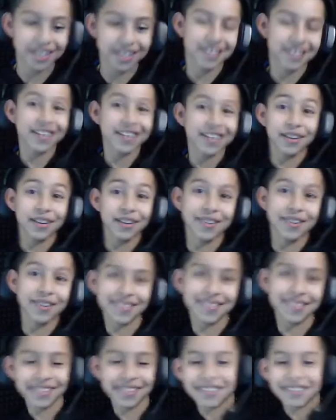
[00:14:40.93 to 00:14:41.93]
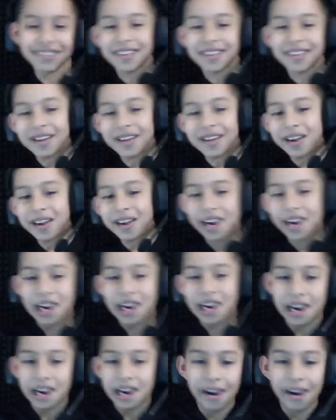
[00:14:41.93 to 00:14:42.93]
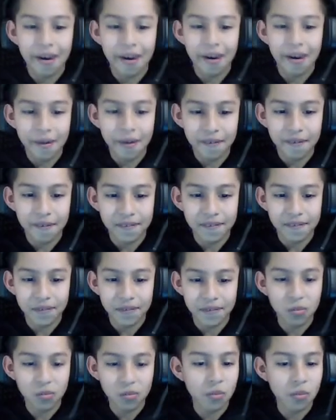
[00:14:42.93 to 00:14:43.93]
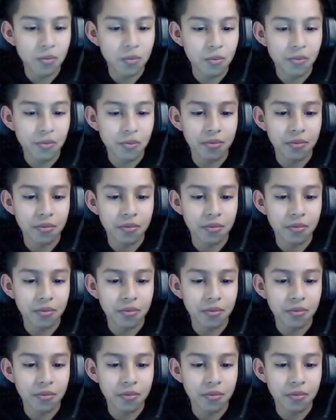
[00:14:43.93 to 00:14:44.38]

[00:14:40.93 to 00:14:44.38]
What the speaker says: (no one is talking)